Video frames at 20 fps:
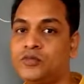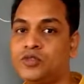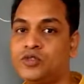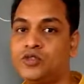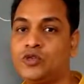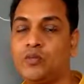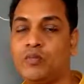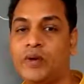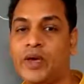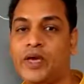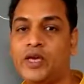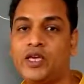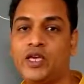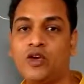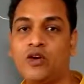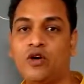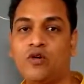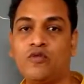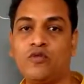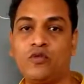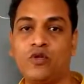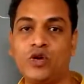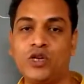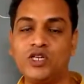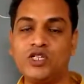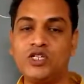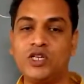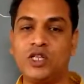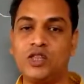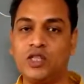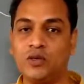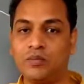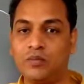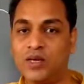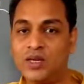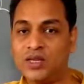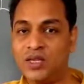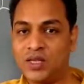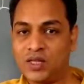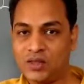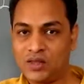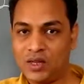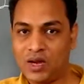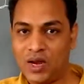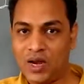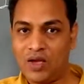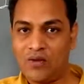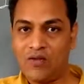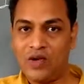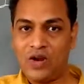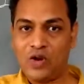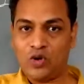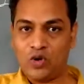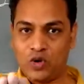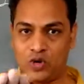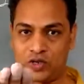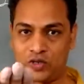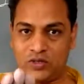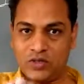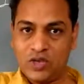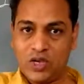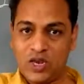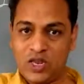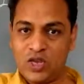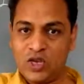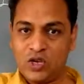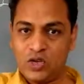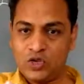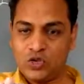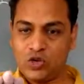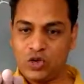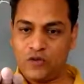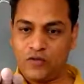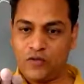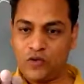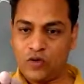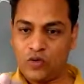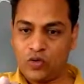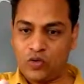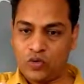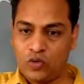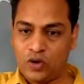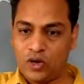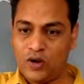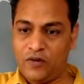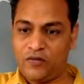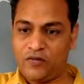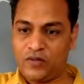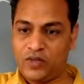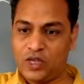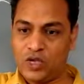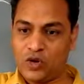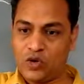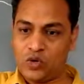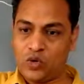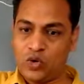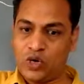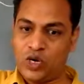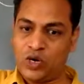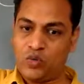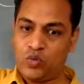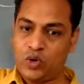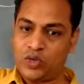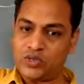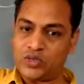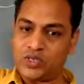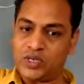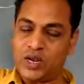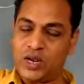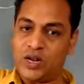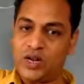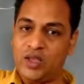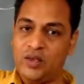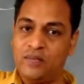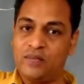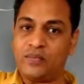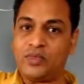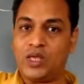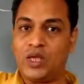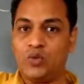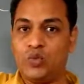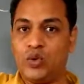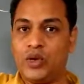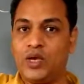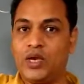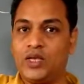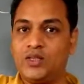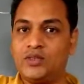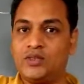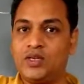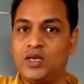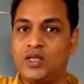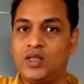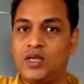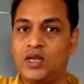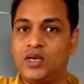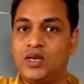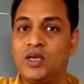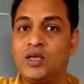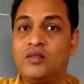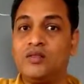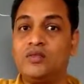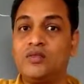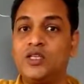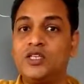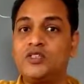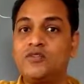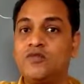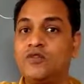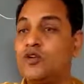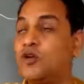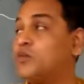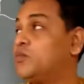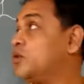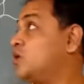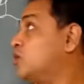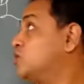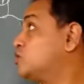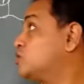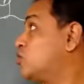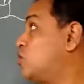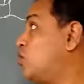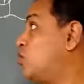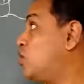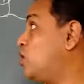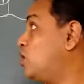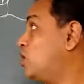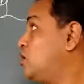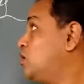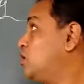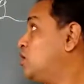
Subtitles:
So banking of road is nothing but level road is there. So if you lift the road in one side, then we can say that this phenomenon is called,